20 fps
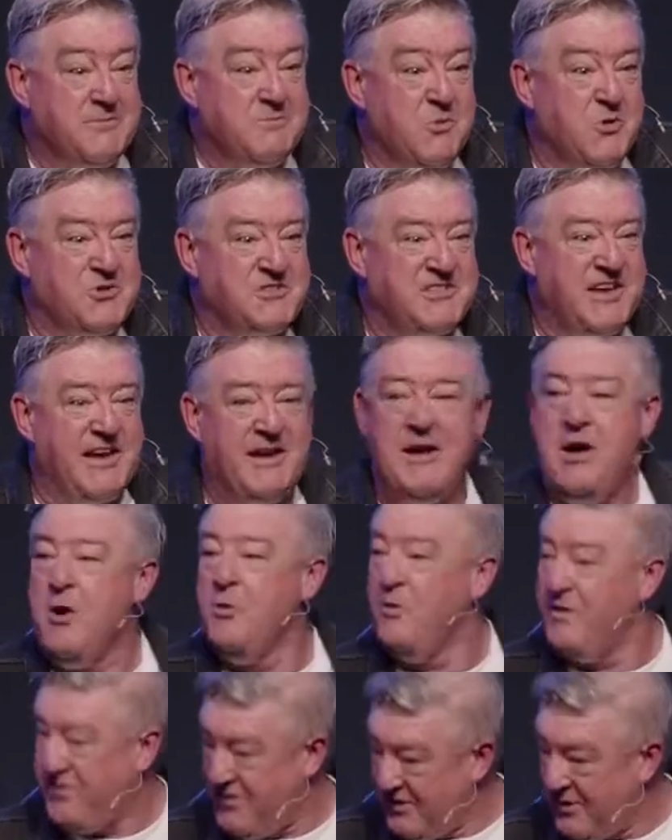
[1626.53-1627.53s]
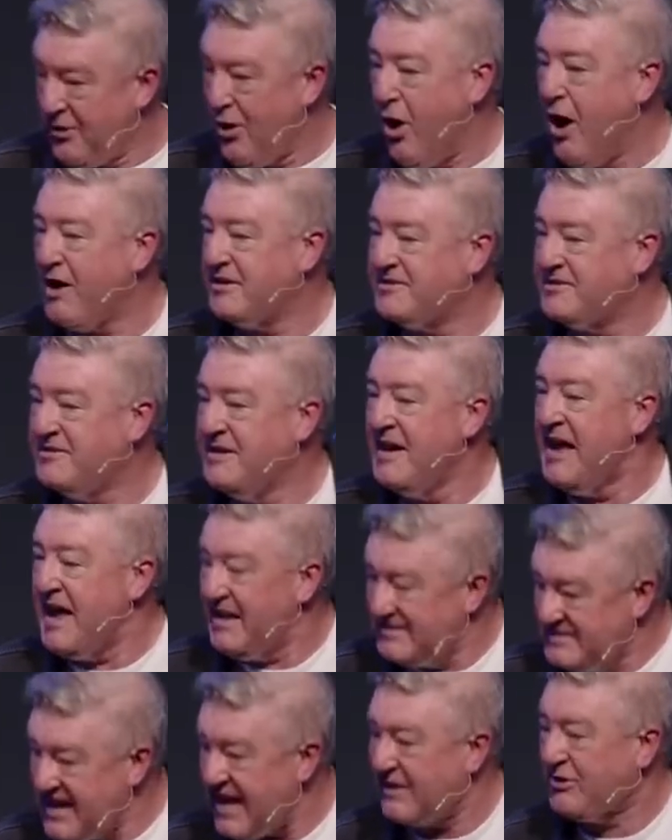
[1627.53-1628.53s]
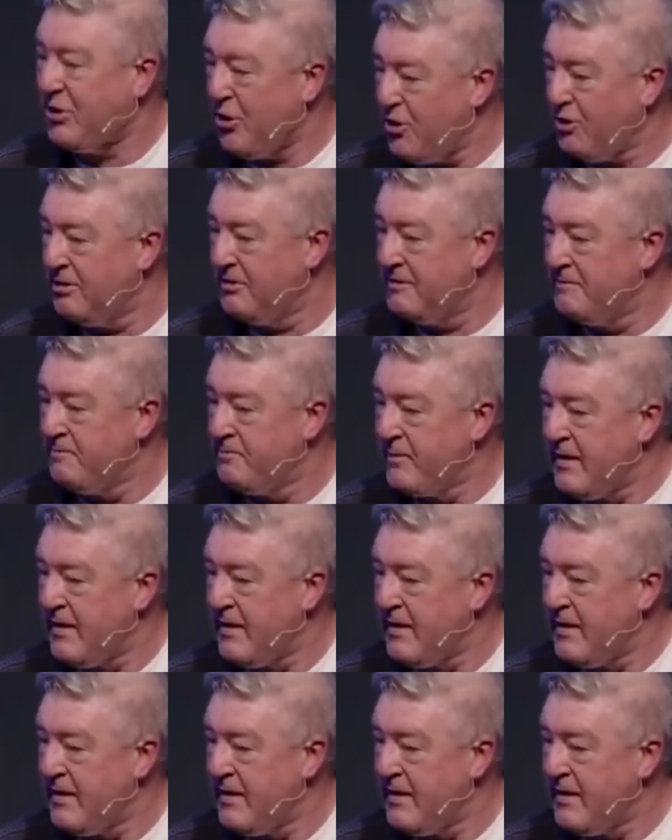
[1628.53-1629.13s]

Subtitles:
and mercy within our hearts. Isn't that cool?